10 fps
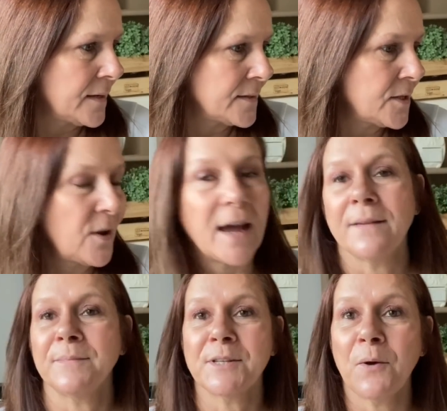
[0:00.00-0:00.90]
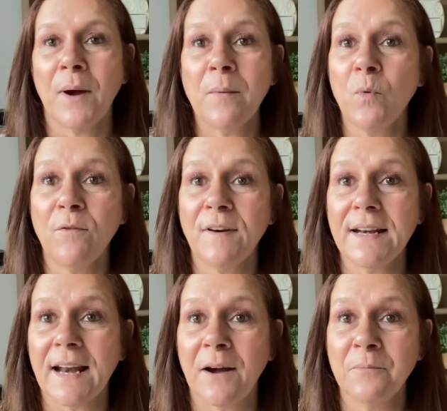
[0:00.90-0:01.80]
so yeah, so I'm
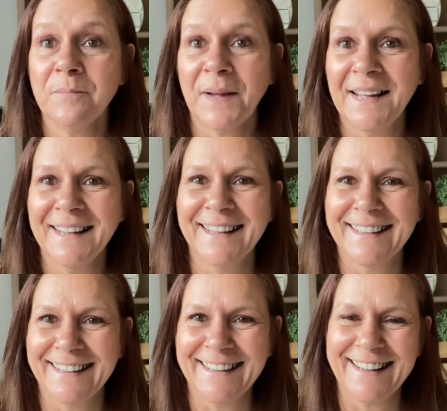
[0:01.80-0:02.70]
waffling now and